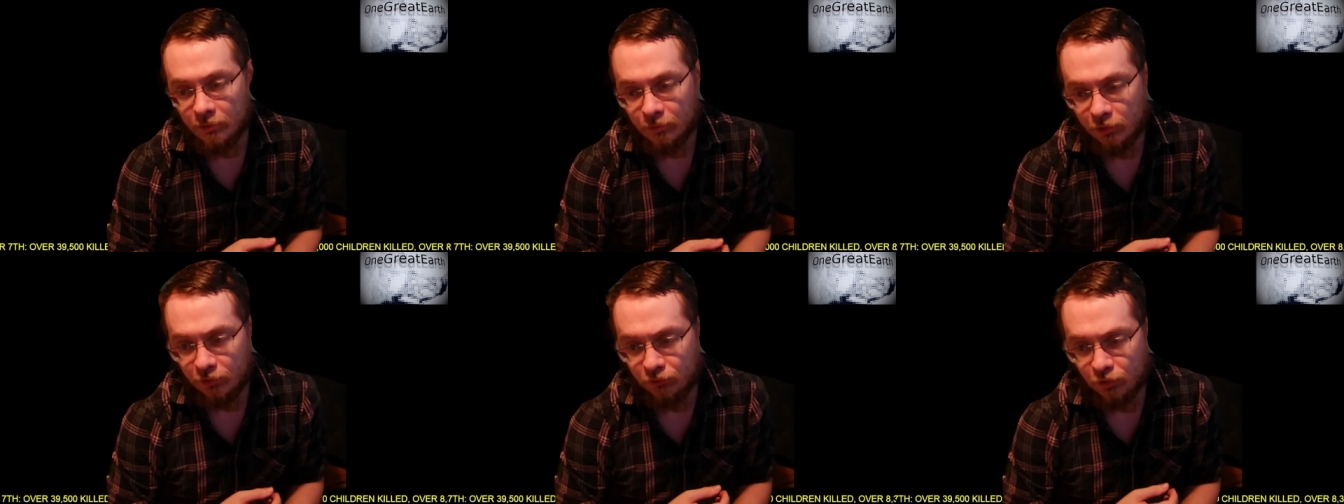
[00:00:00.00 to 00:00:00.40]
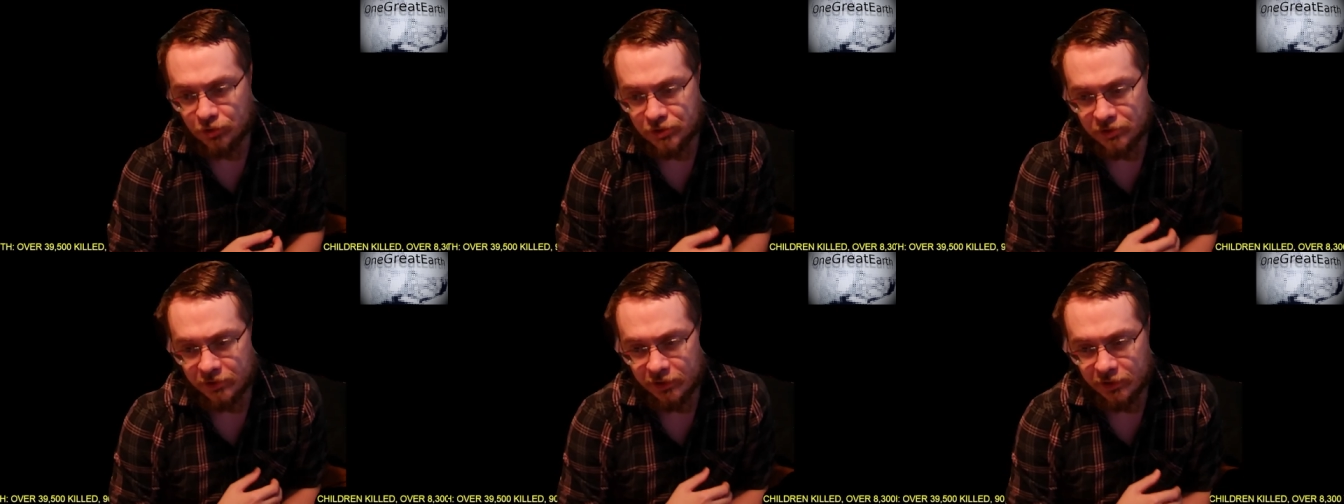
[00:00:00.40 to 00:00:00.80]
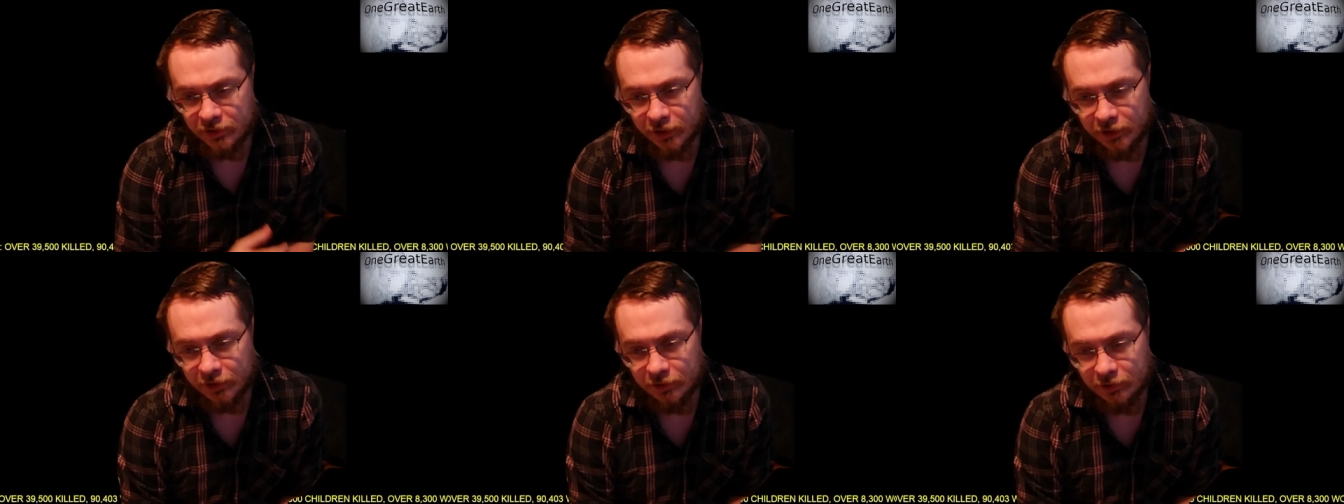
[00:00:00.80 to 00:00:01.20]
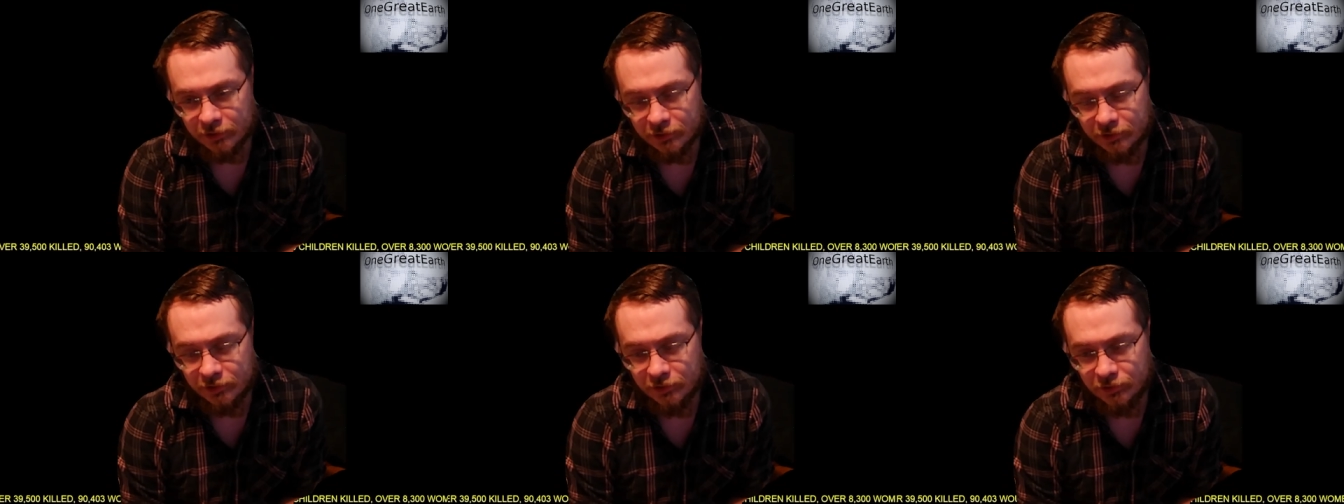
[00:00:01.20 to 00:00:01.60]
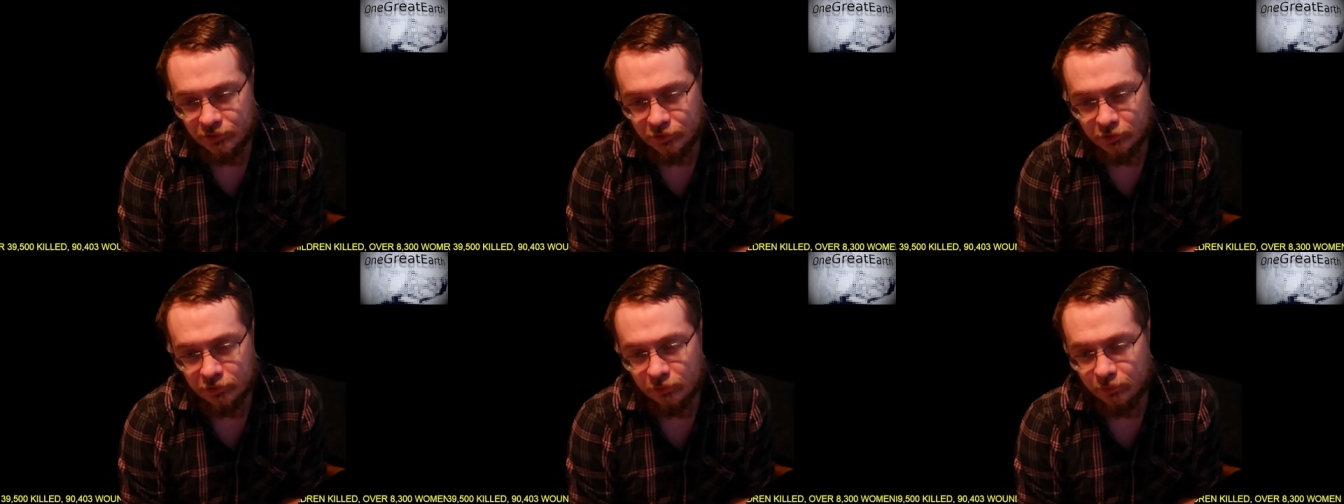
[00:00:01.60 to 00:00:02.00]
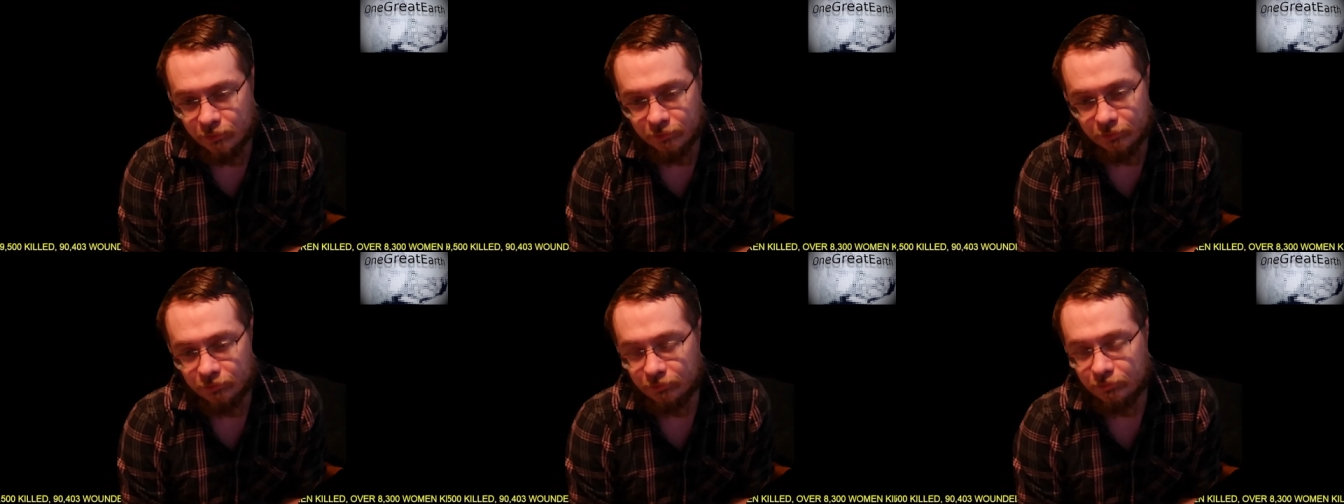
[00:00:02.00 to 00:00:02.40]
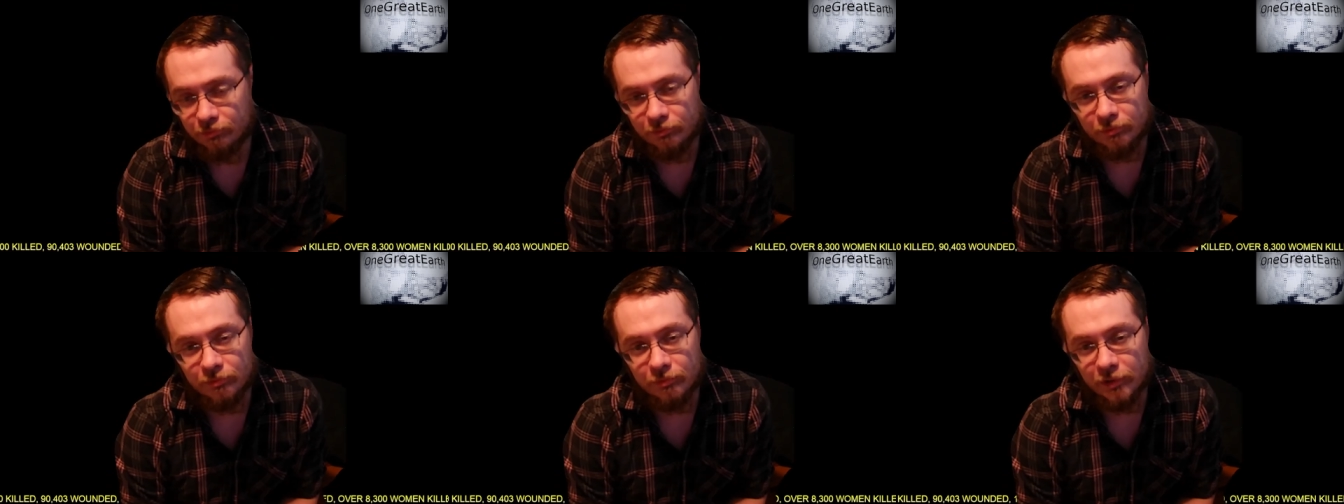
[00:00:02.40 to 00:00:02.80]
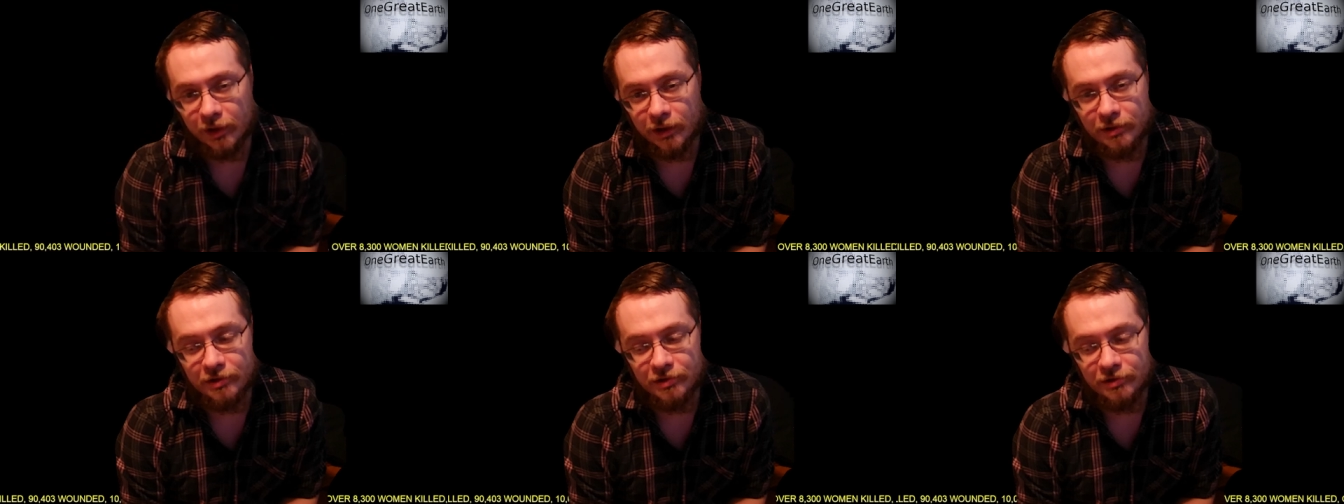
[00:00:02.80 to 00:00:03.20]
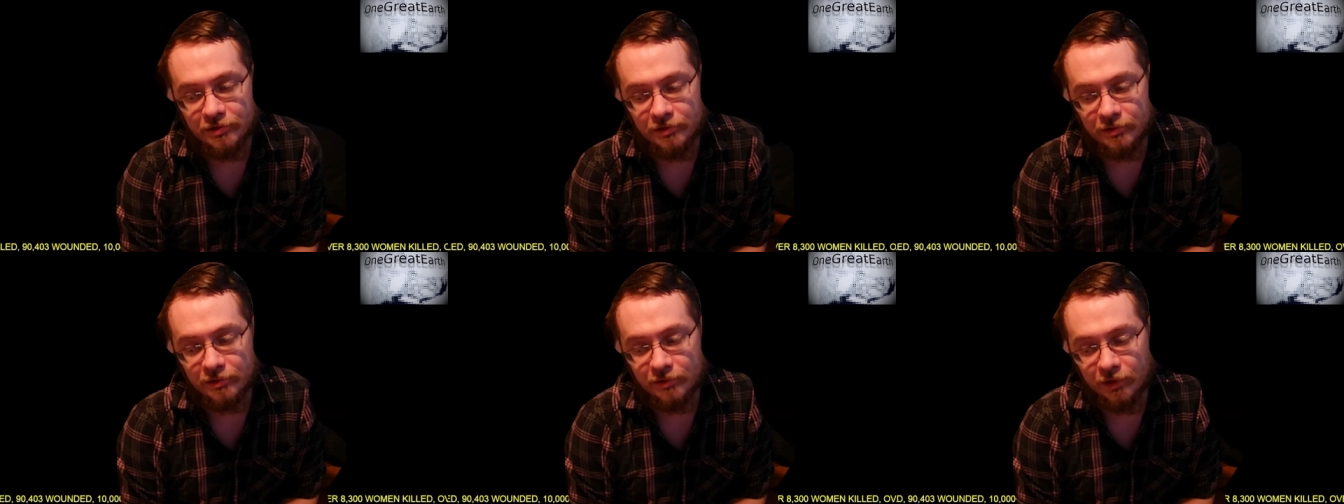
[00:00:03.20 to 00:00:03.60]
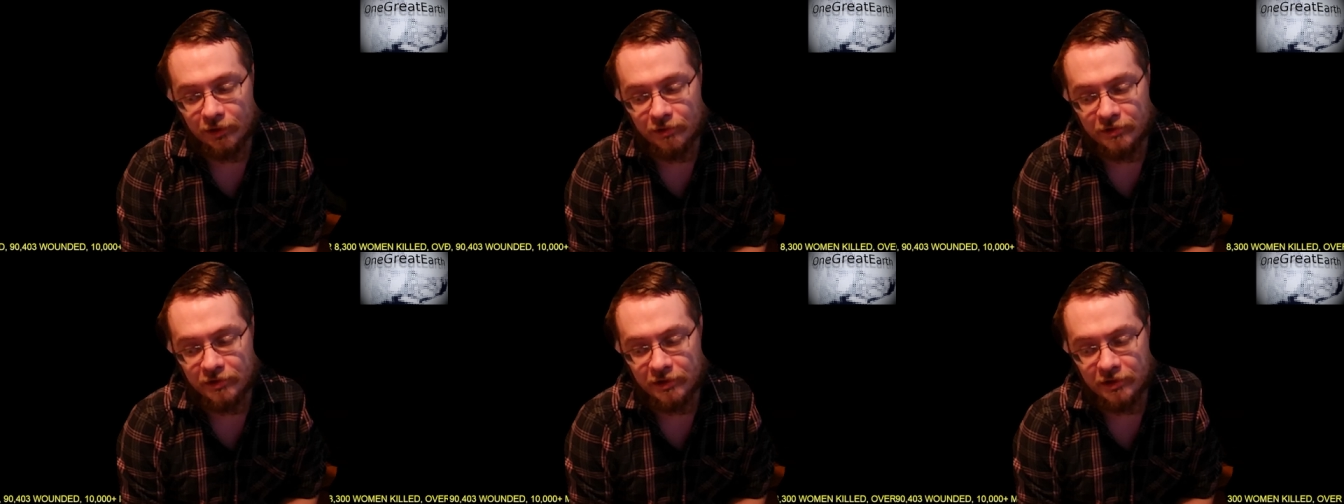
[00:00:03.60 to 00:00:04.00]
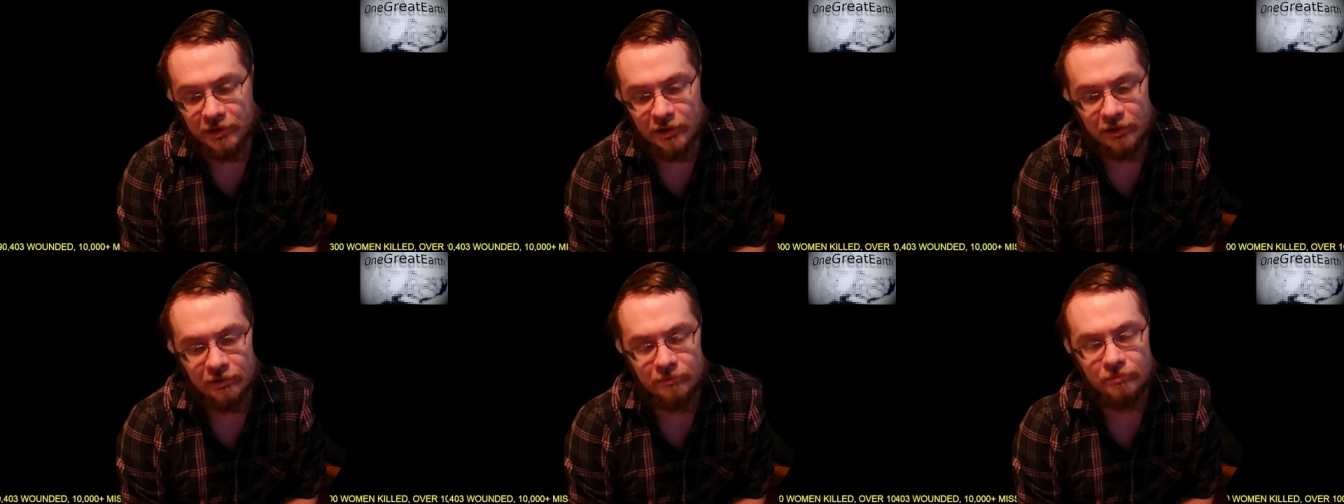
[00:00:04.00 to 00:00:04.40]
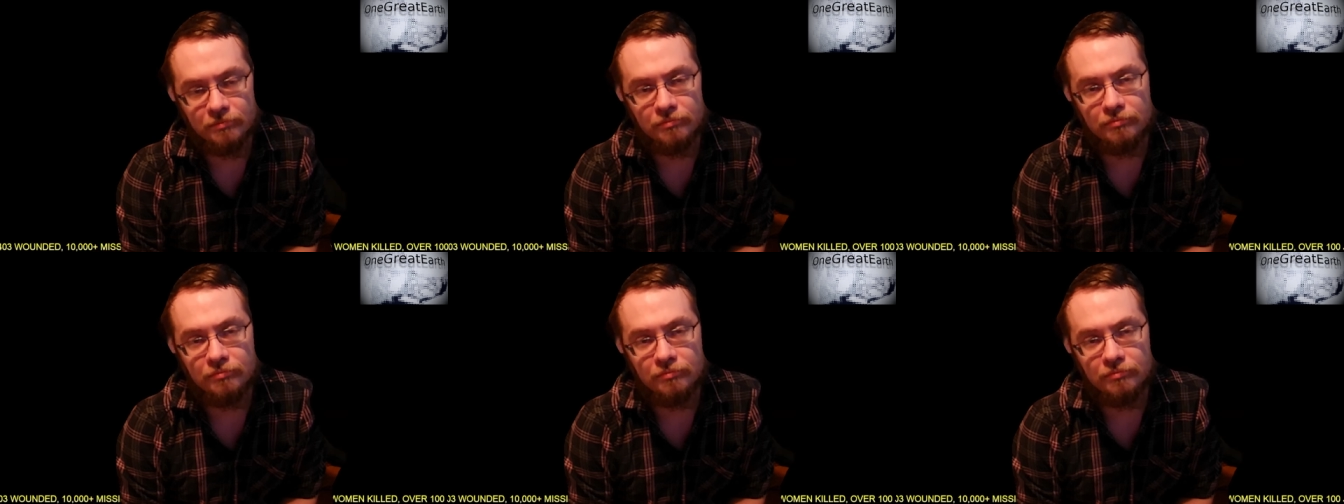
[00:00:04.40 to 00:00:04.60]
Unfortunately, like uh, YouTube I just, you know, say it again,